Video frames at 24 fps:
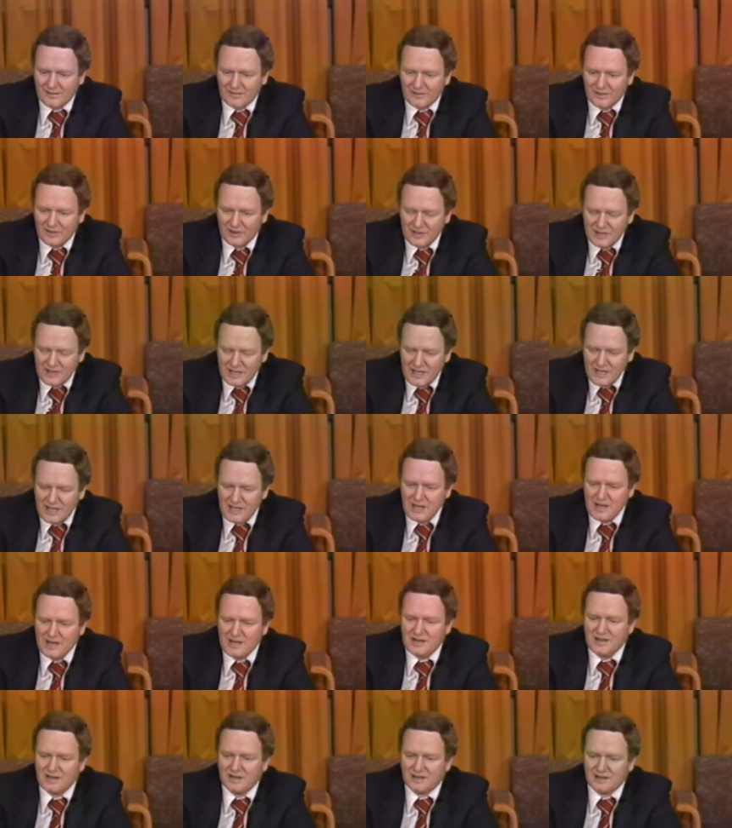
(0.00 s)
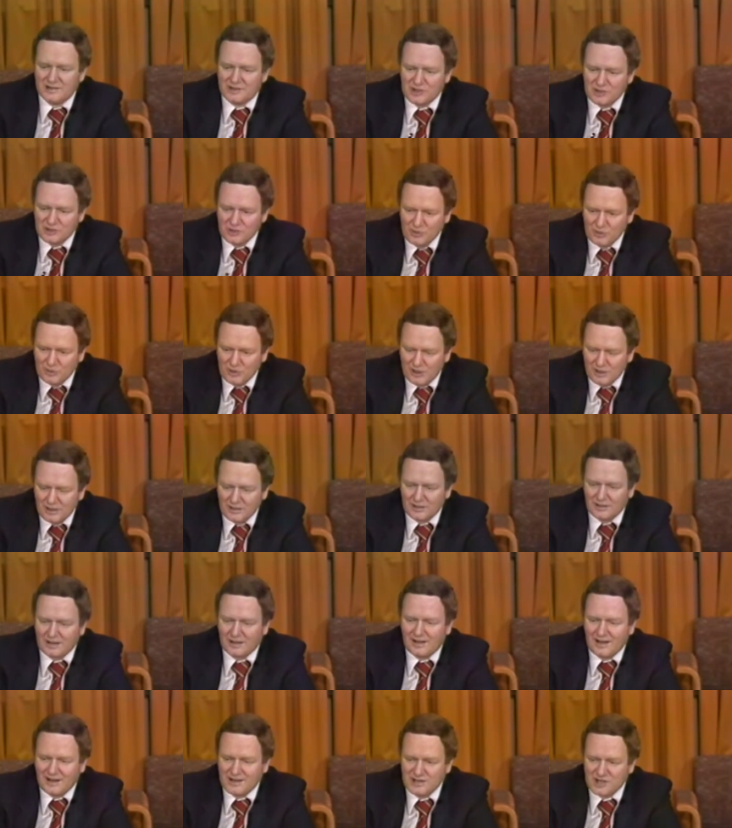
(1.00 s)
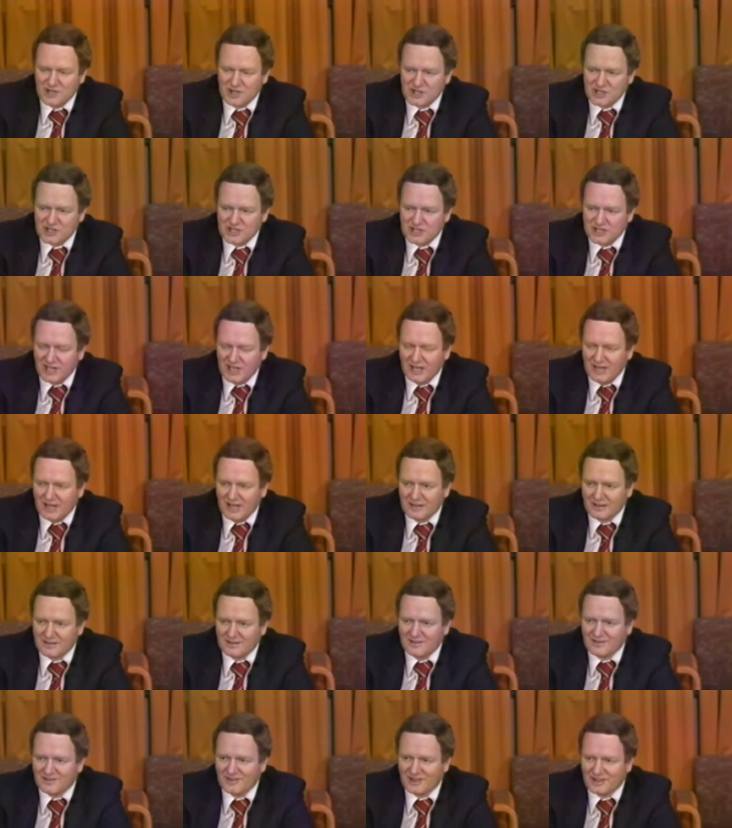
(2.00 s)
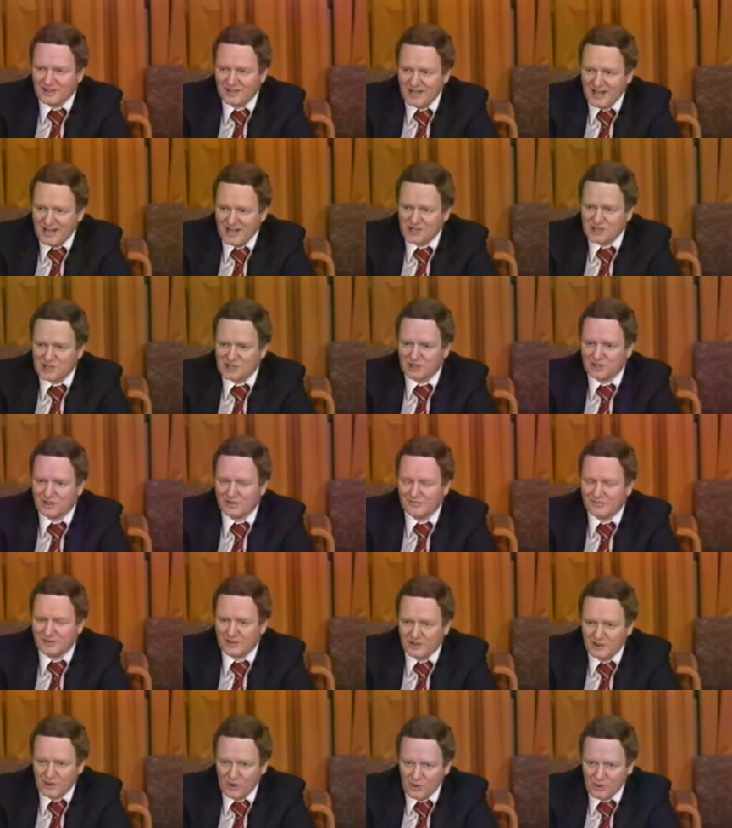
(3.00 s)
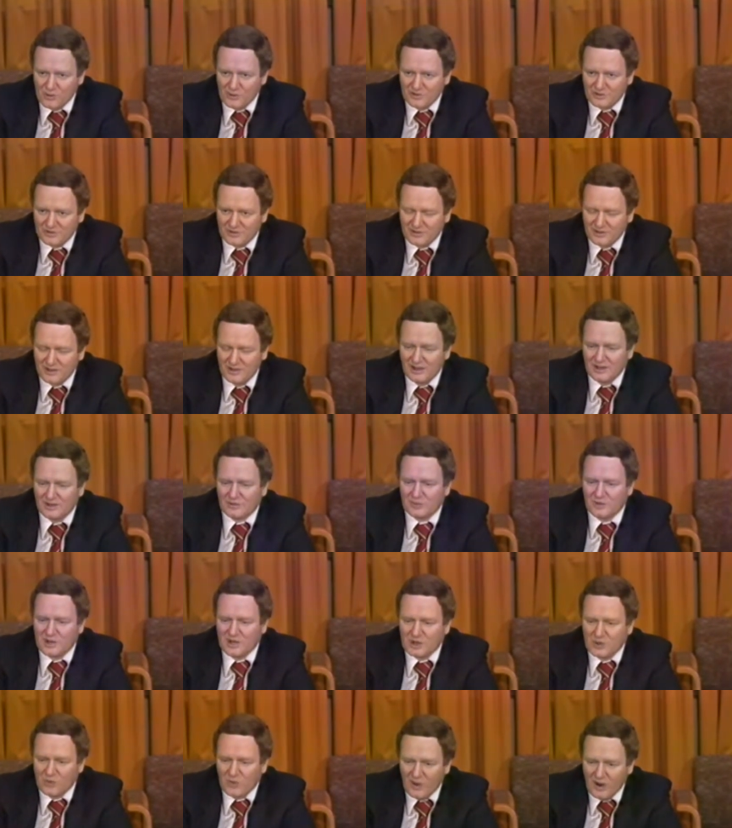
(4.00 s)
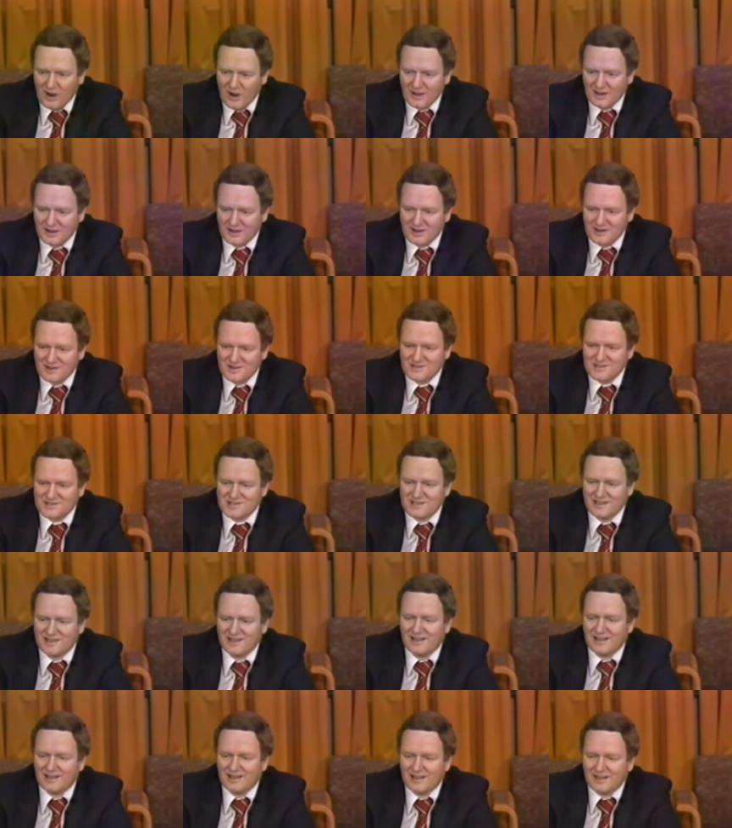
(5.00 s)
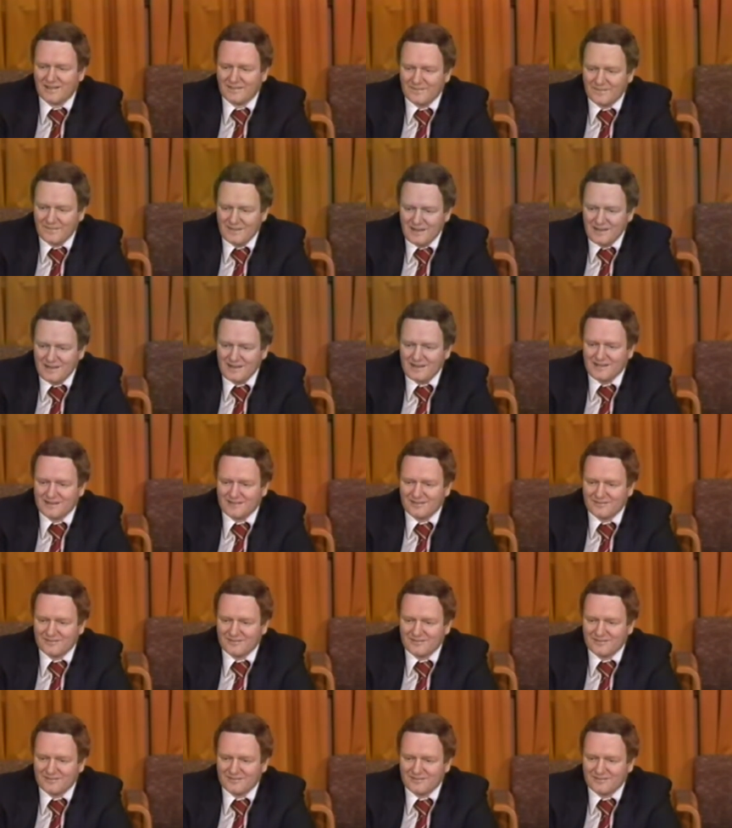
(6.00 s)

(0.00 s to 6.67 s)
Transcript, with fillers: the need to uh, understand the nature of an oath requires the